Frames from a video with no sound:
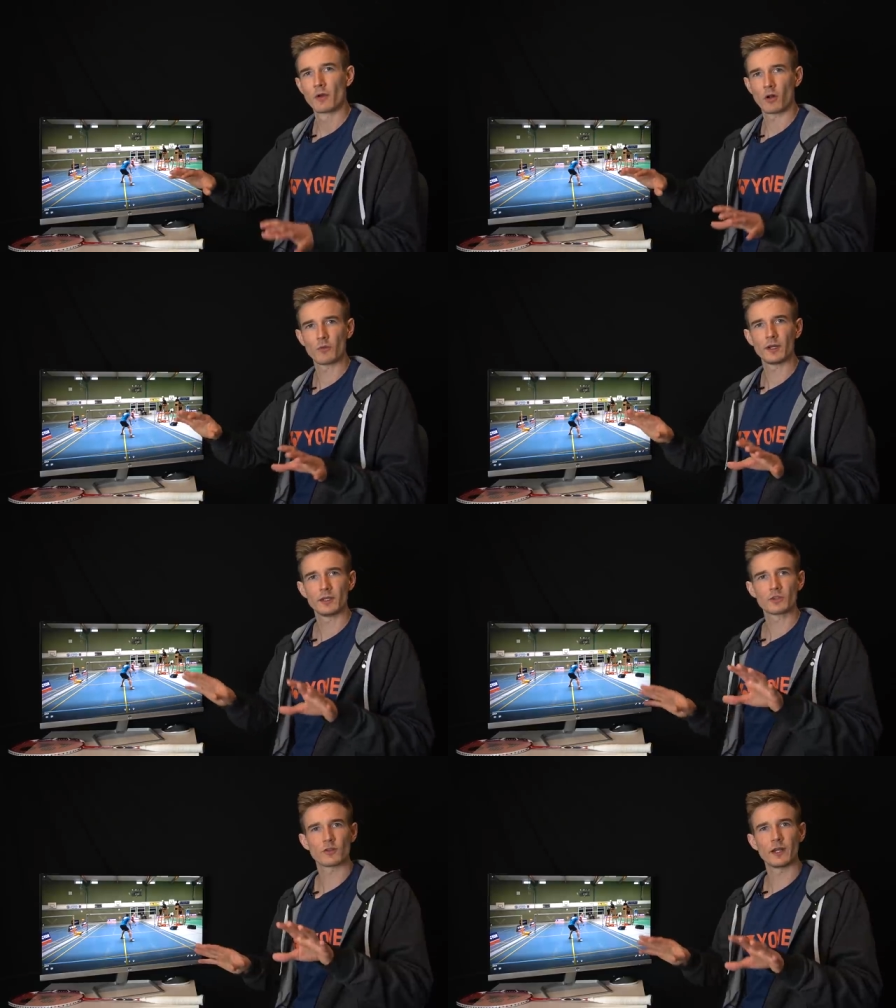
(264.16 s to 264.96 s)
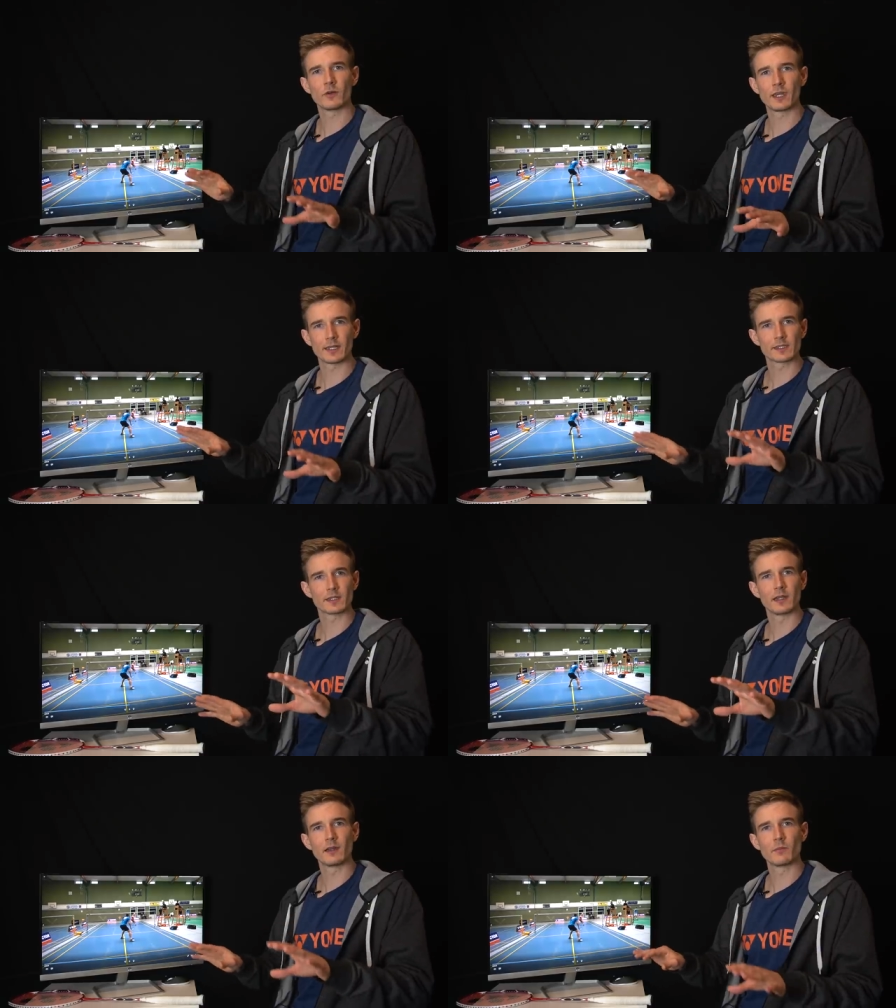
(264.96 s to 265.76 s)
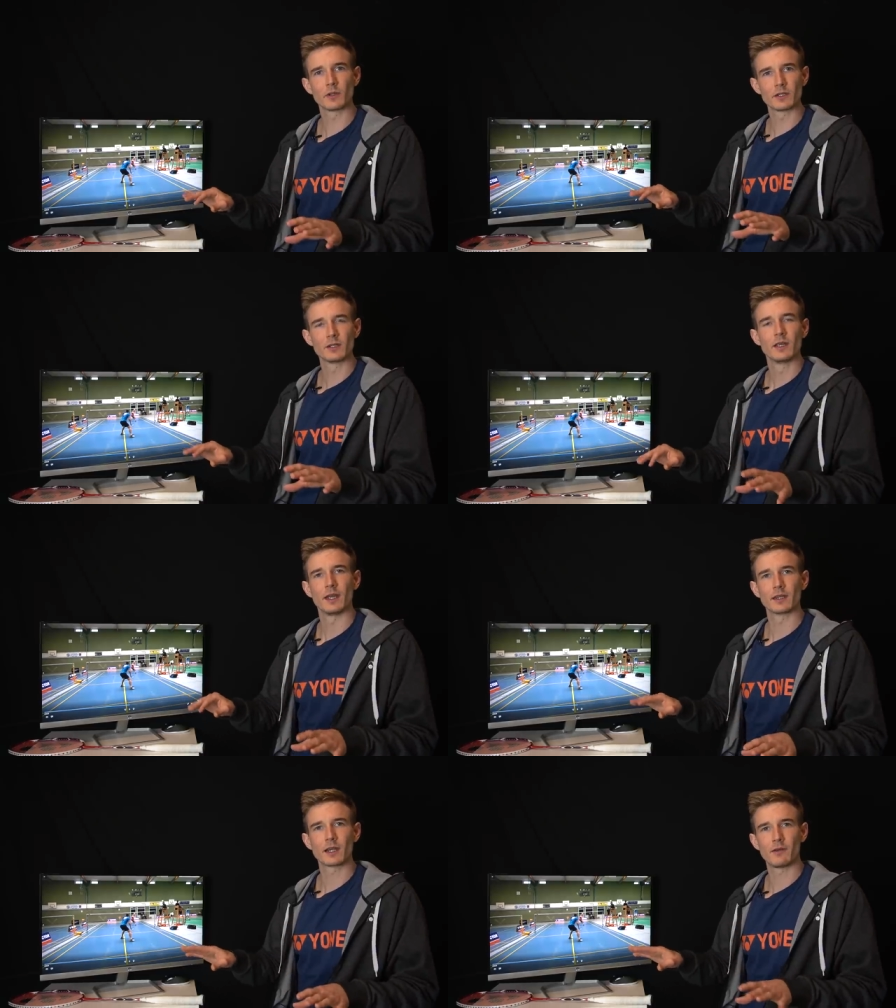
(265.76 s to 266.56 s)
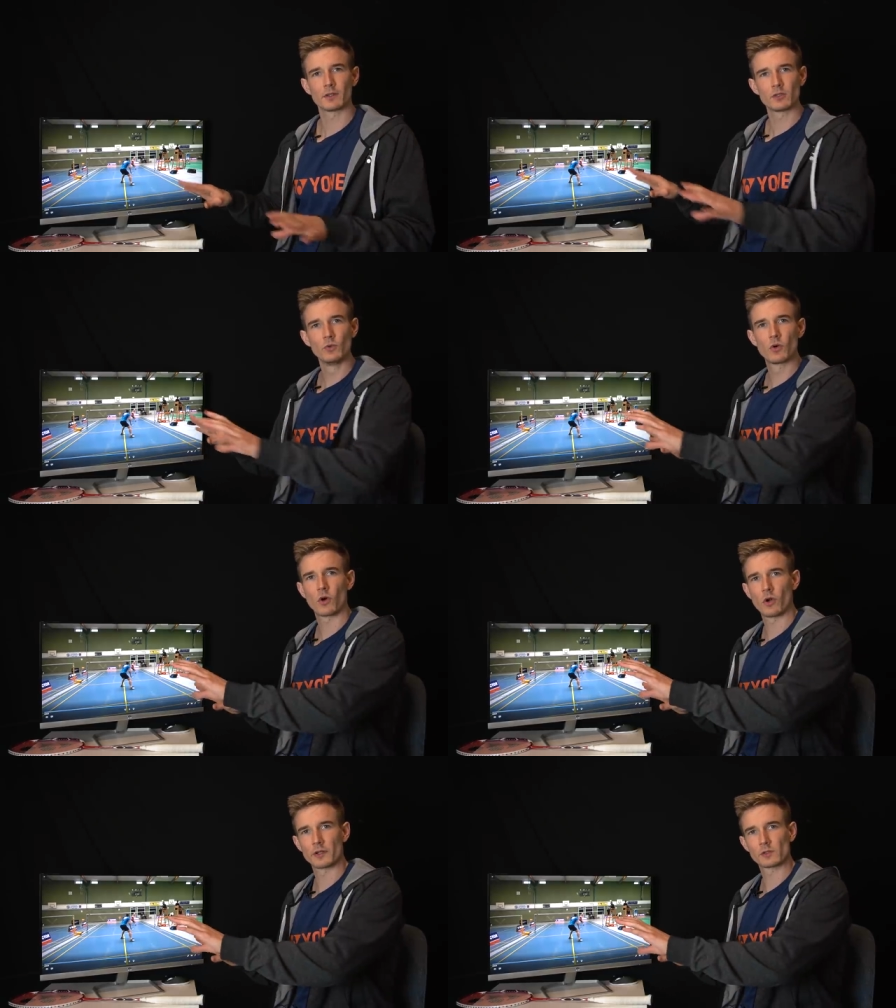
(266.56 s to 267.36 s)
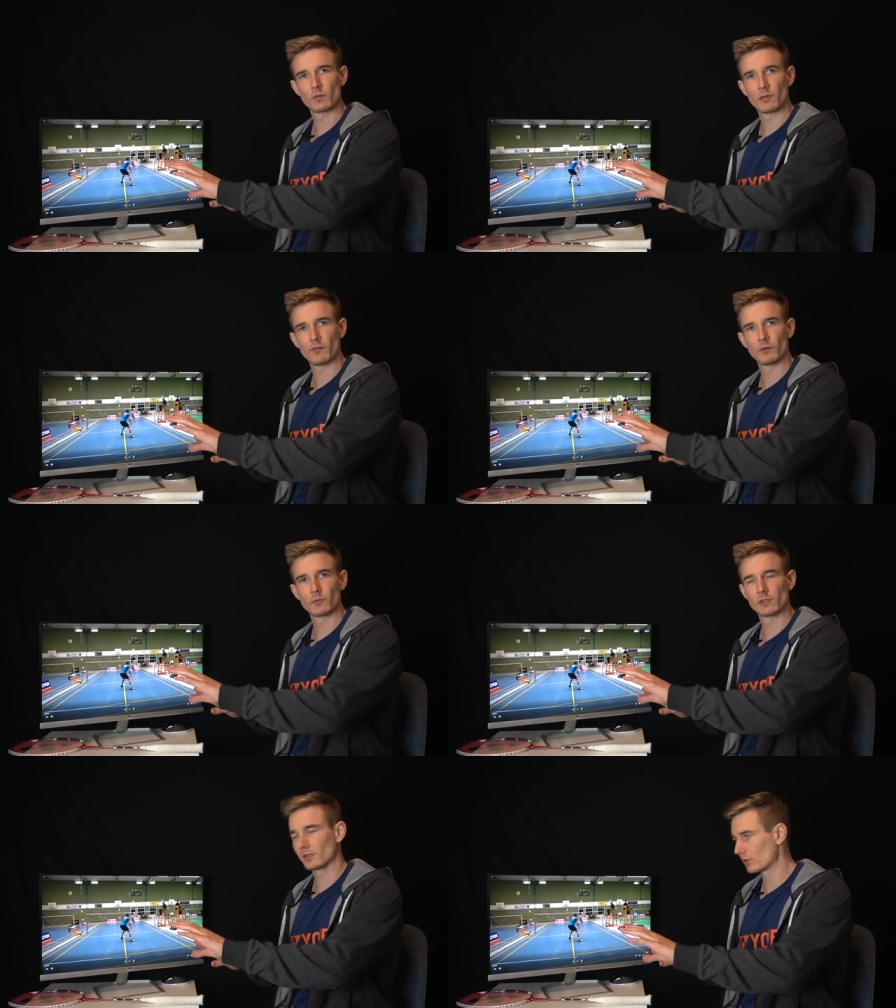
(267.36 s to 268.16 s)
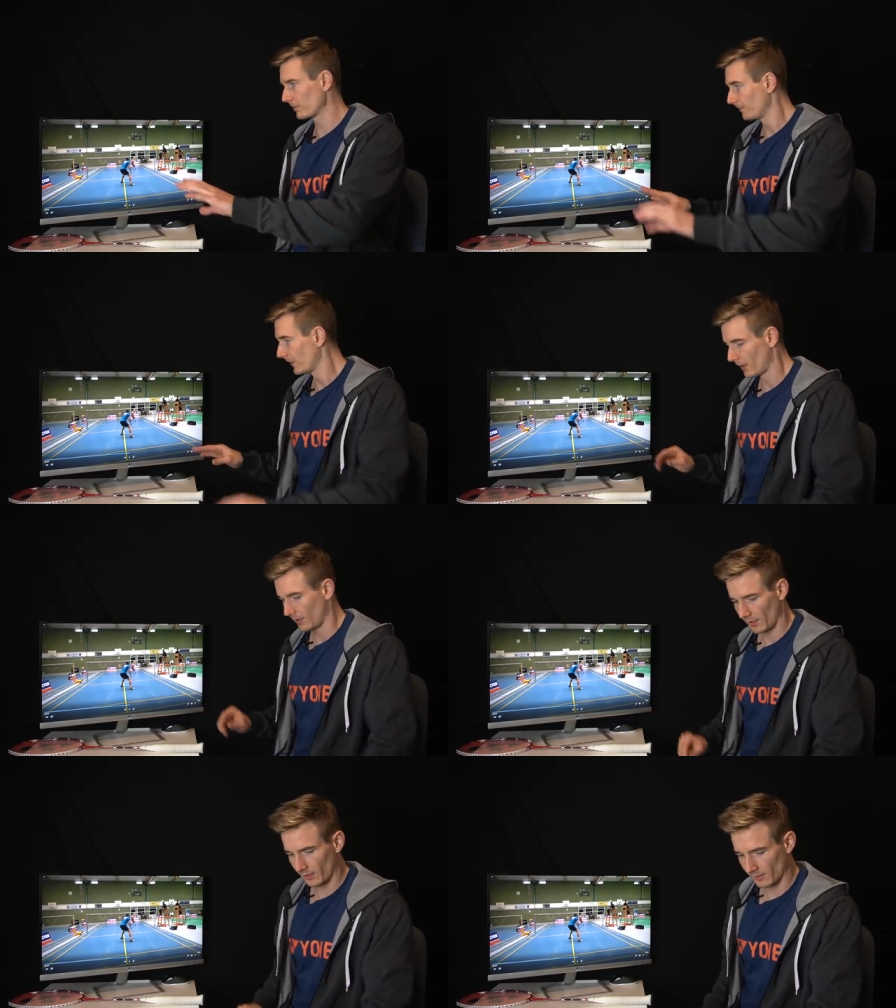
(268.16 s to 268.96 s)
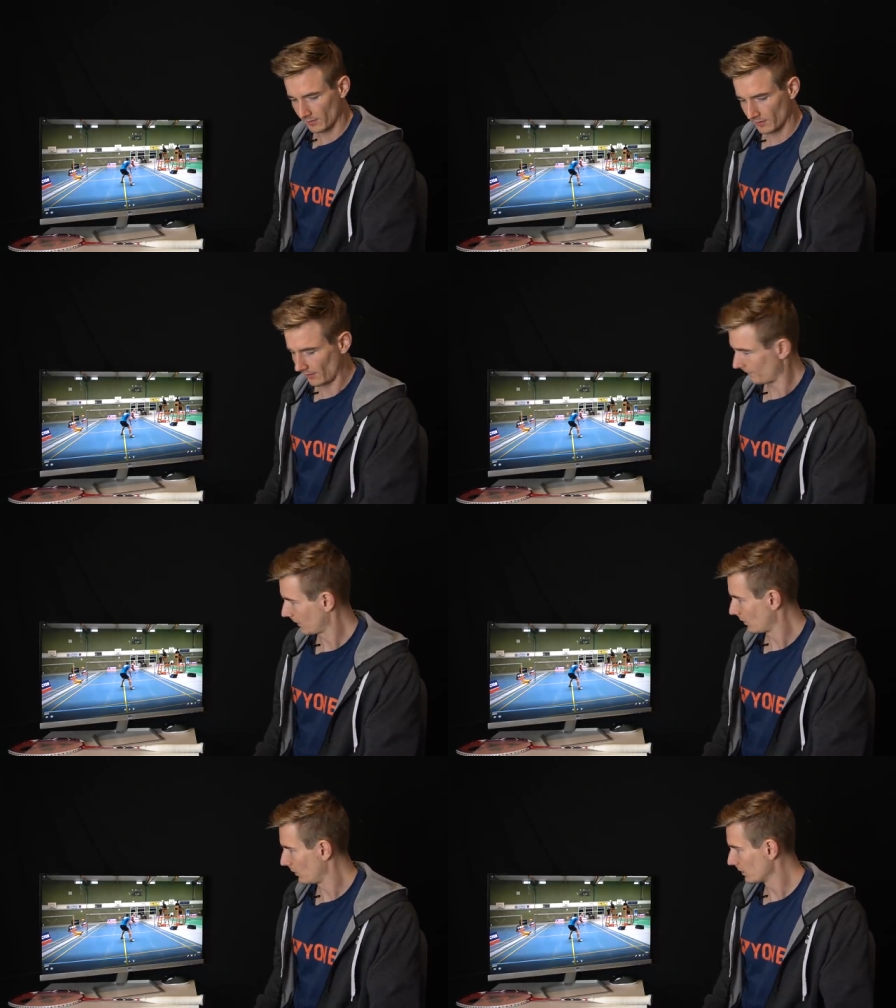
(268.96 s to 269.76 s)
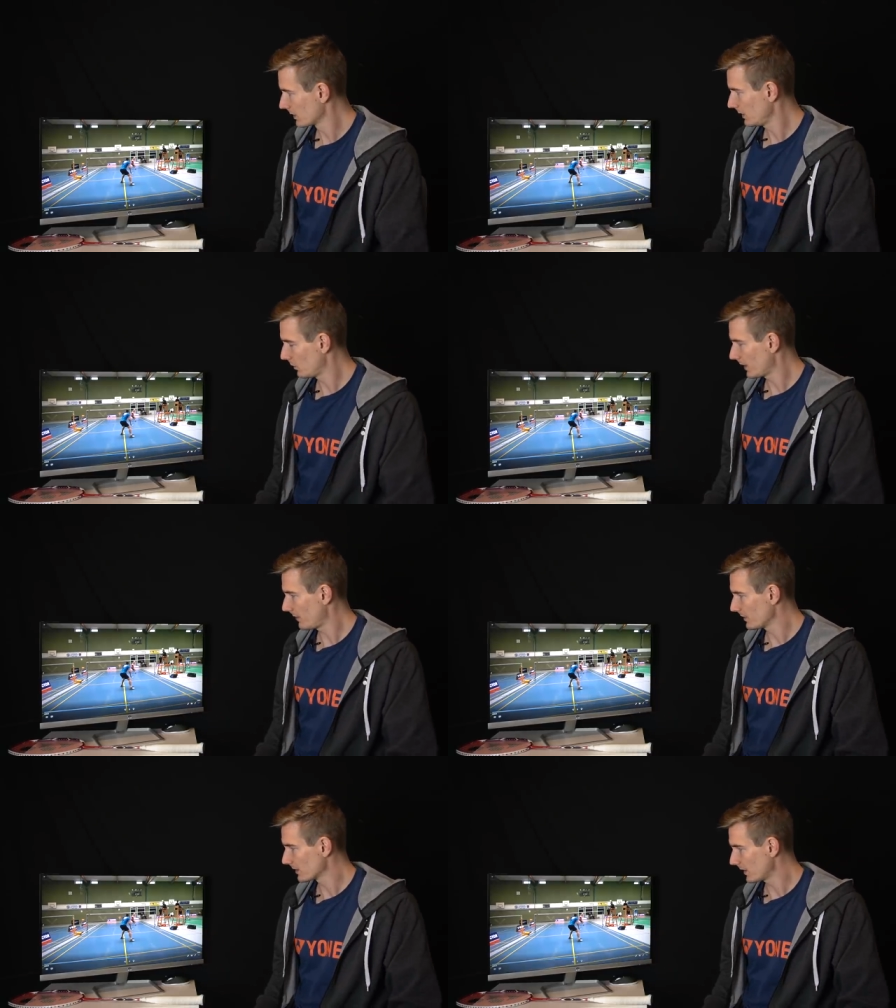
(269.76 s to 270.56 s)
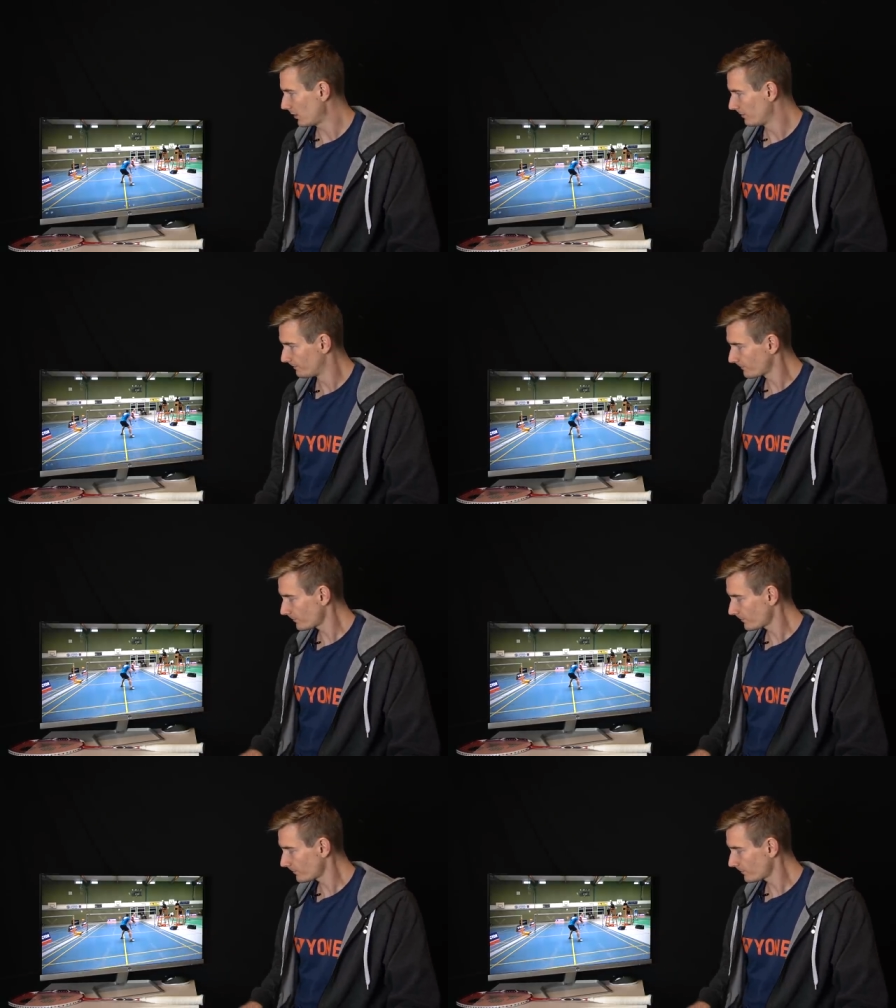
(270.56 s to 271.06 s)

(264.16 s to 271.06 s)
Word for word: already try to guess a little bit and cover two corners with my foot position. And yeah, we will see what happens now.